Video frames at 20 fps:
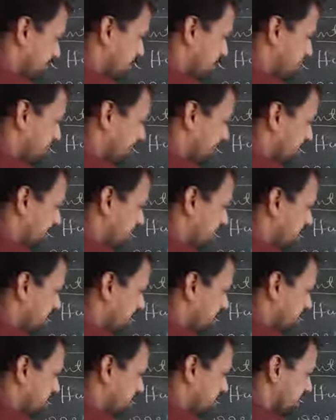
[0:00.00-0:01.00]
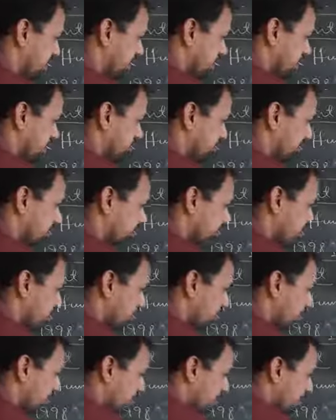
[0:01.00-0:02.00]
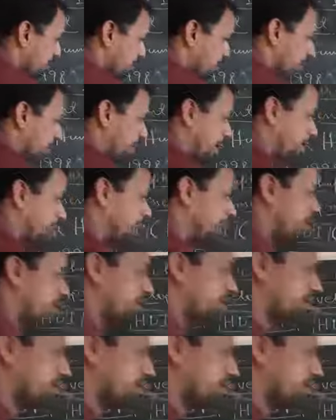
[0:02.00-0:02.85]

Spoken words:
PDS, you know, public